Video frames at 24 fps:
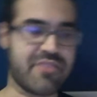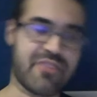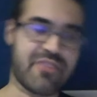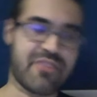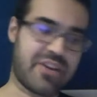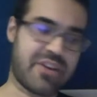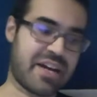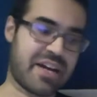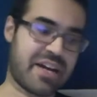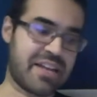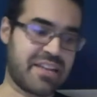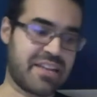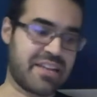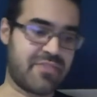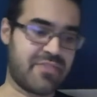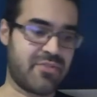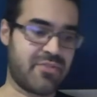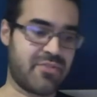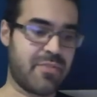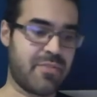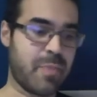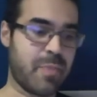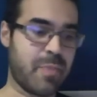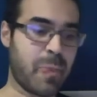high
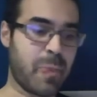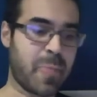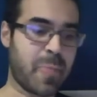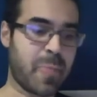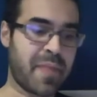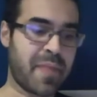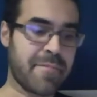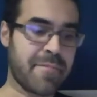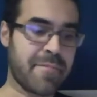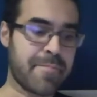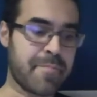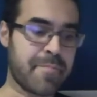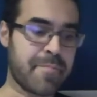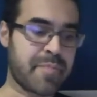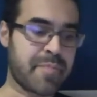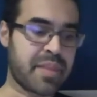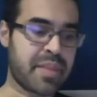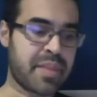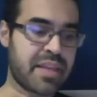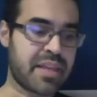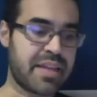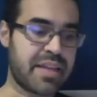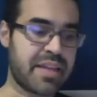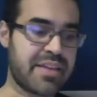level
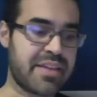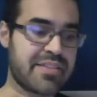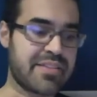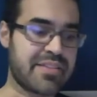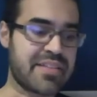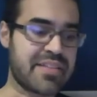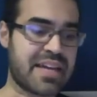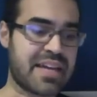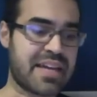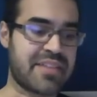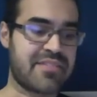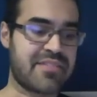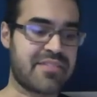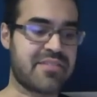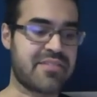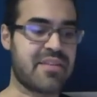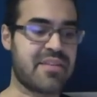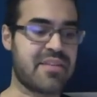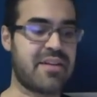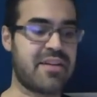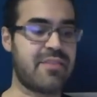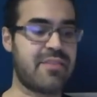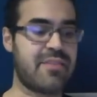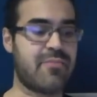is that,
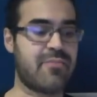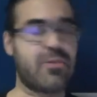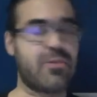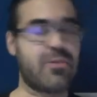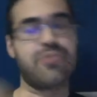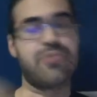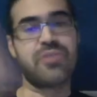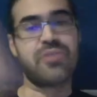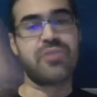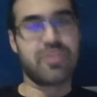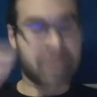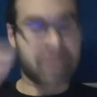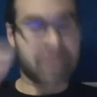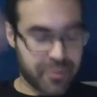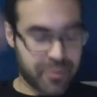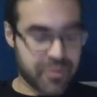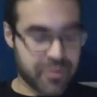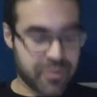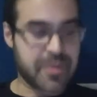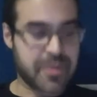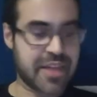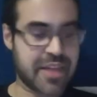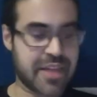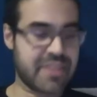well,
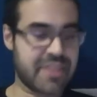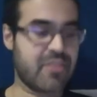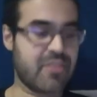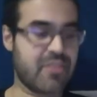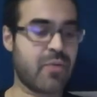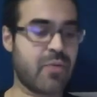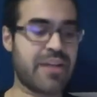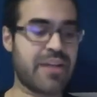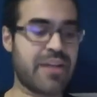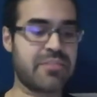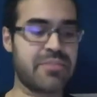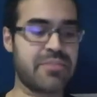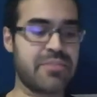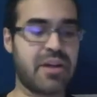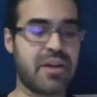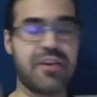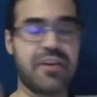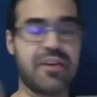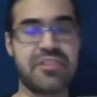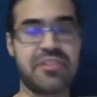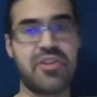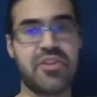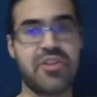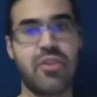to begin, Wasm
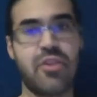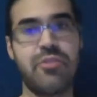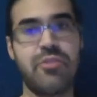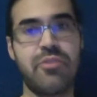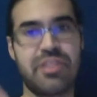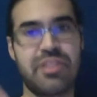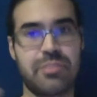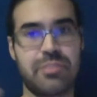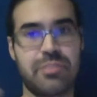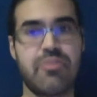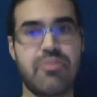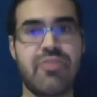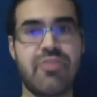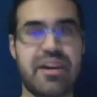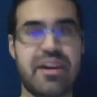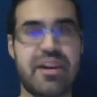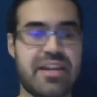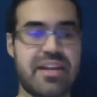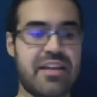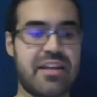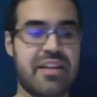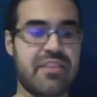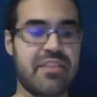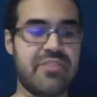on its own doesn't provide
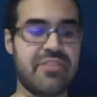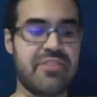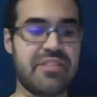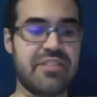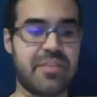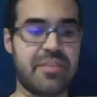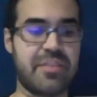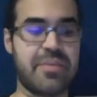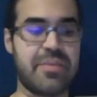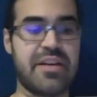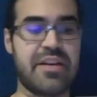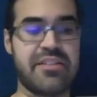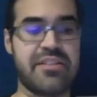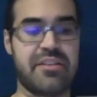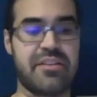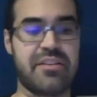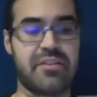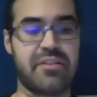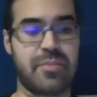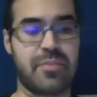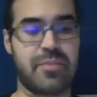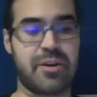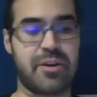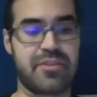any of these APIs out of
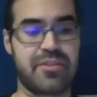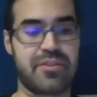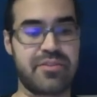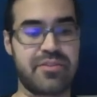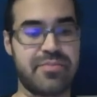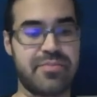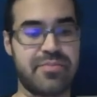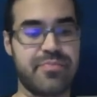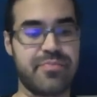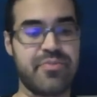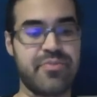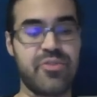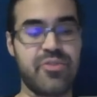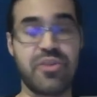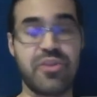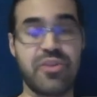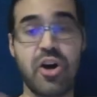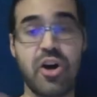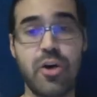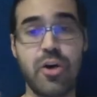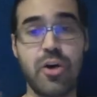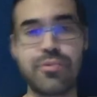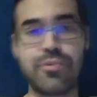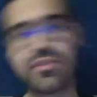the box. So the
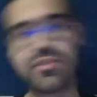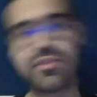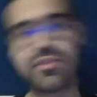host,